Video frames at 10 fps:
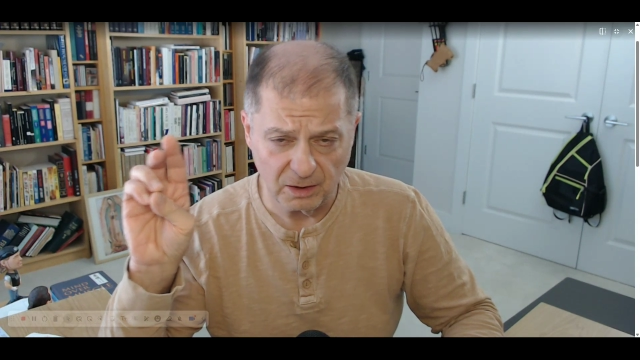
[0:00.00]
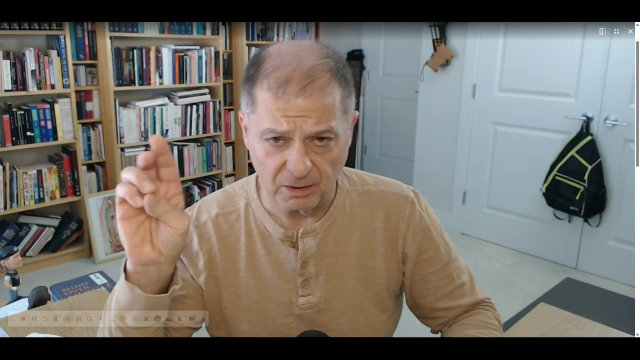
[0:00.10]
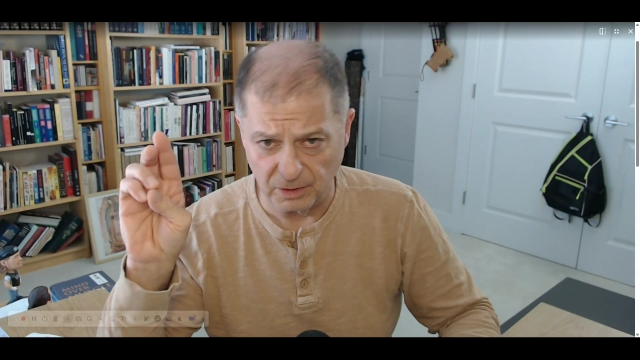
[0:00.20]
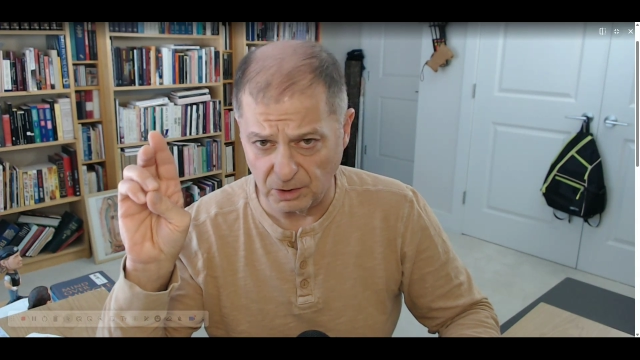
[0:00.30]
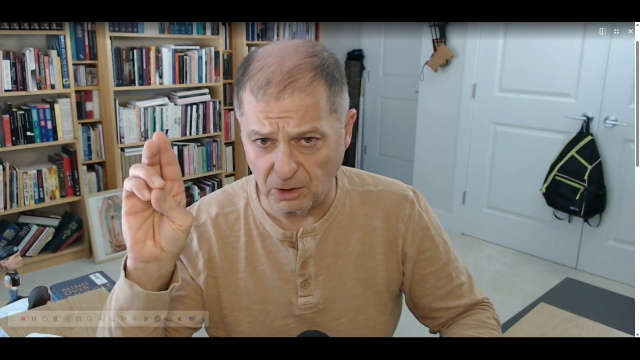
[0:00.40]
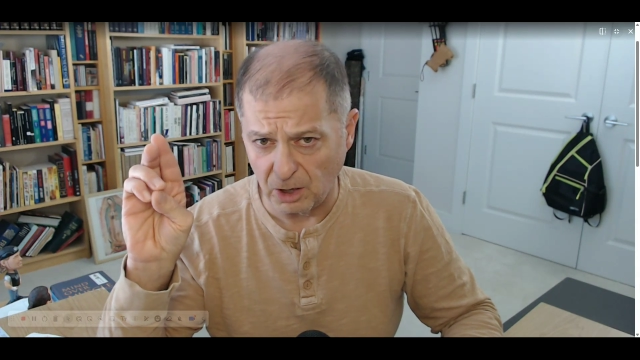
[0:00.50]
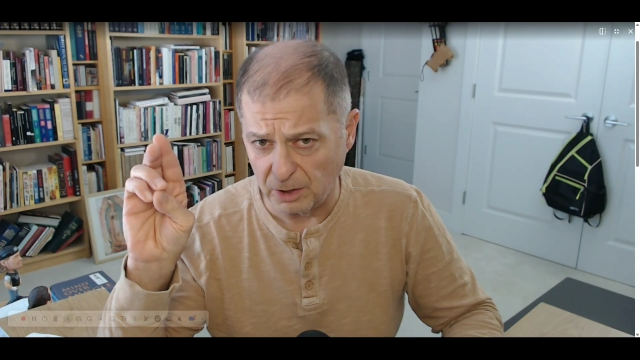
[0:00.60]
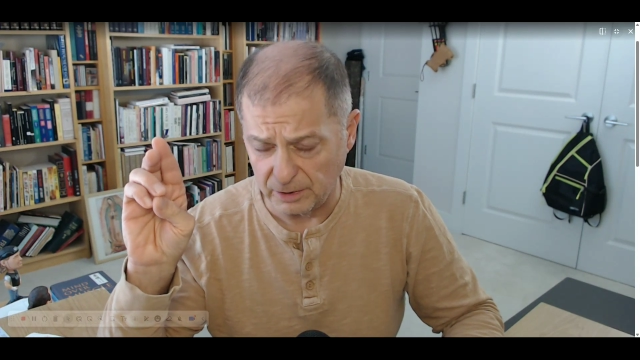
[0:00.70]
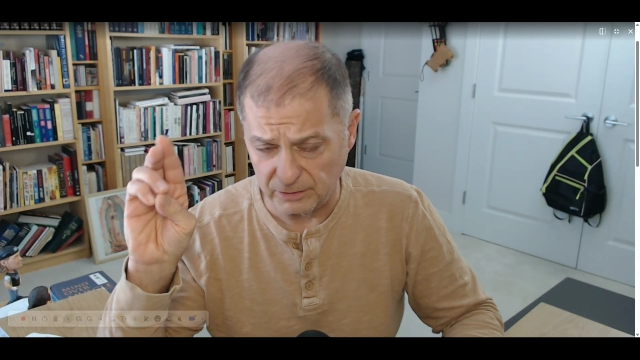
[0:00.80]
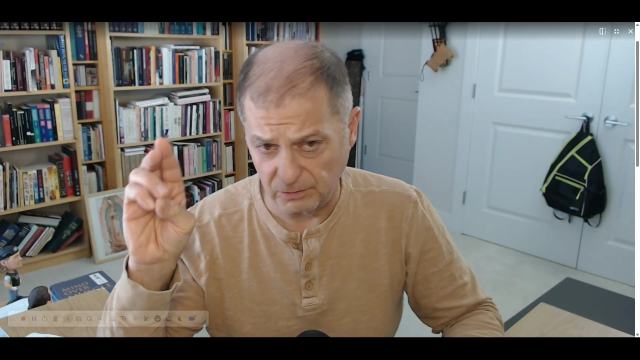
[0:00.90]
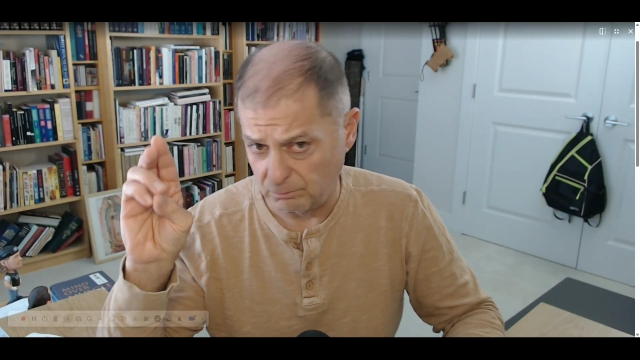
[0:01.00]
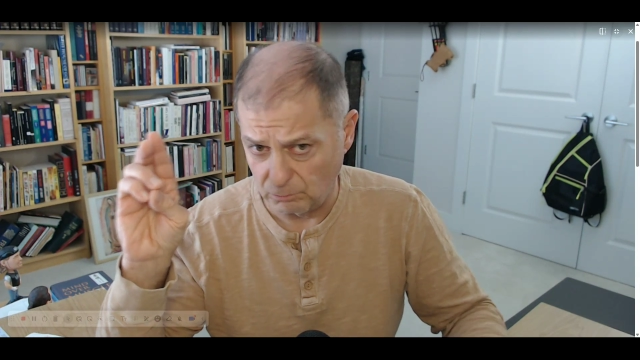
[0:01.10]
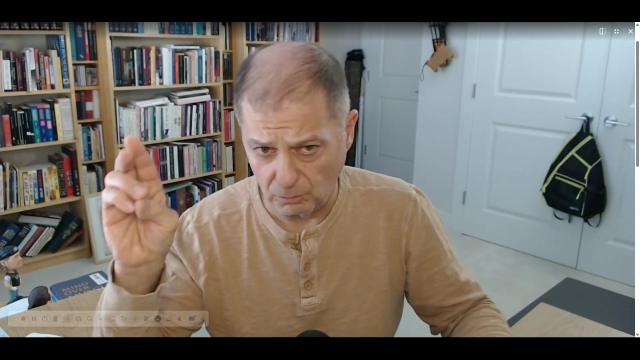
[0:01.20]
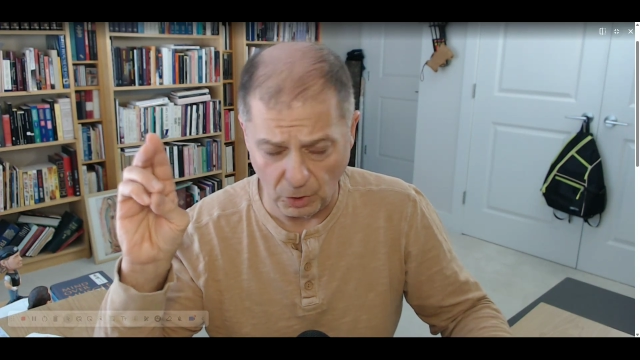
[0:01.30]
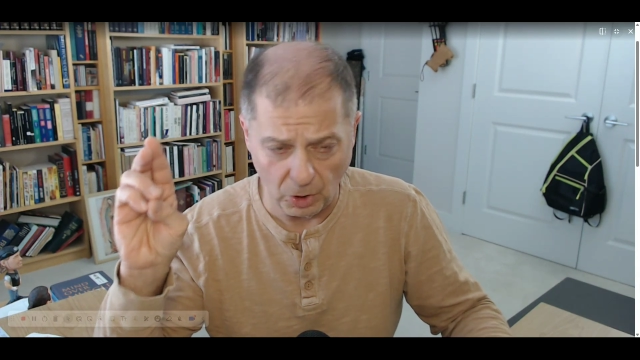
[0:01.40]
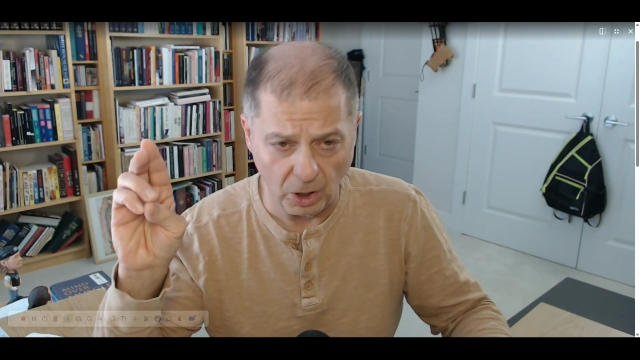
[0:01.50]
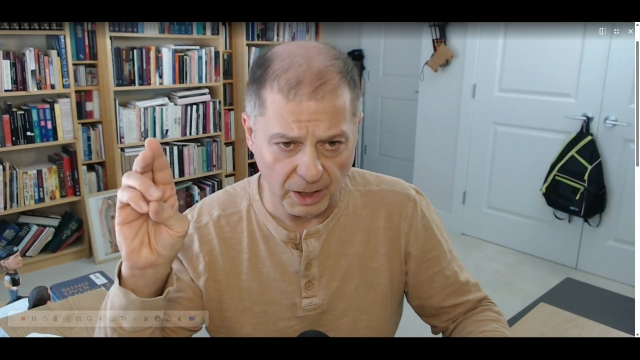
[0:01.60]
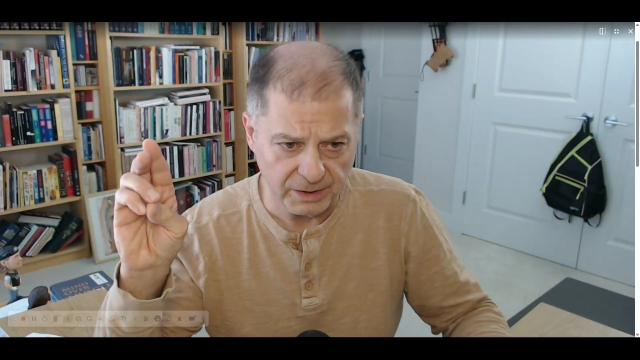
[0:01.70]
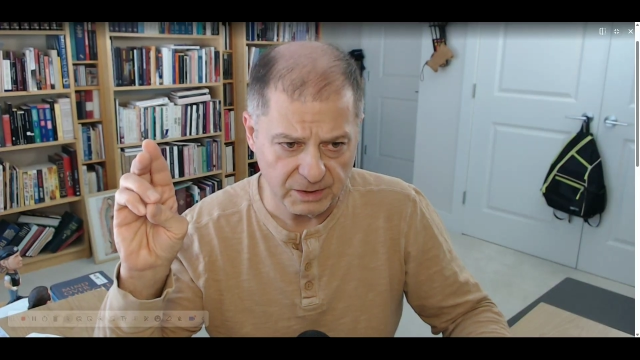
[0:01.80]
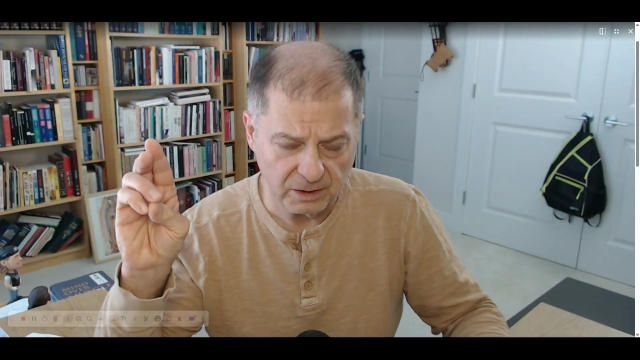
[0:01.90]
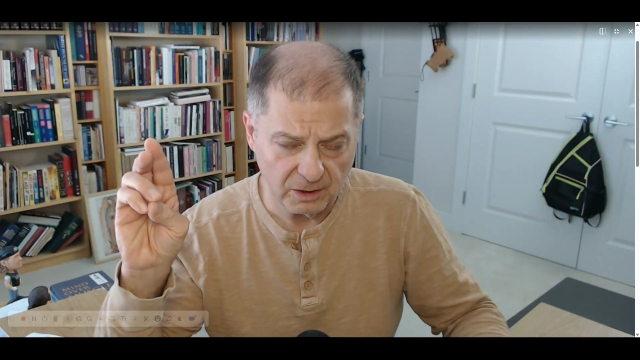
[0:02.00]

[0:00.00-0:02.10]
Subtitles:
the incarnate God.